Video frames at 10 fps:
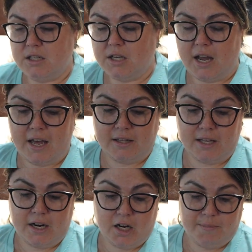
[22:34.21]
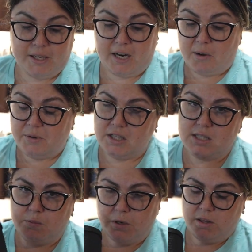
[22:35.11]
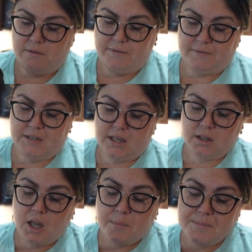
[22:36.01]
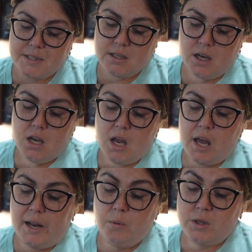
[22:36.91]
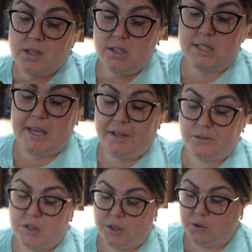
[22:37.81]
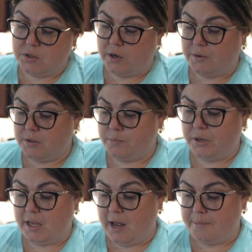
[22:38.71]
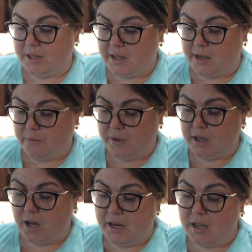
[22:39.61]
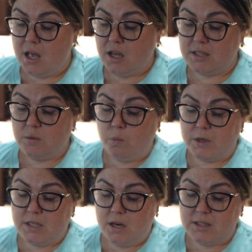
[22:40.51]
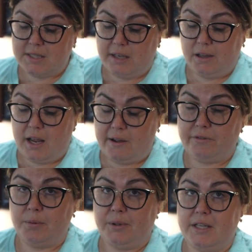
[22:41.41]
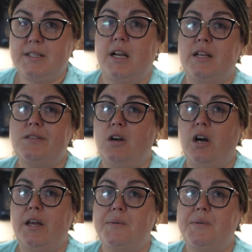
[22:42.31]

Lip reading: I let her pick it out, but it's one of the 50th cups, and it was on sale too, so I was pretty happy that we caught it because it wasn't on sale at every place that I saw it.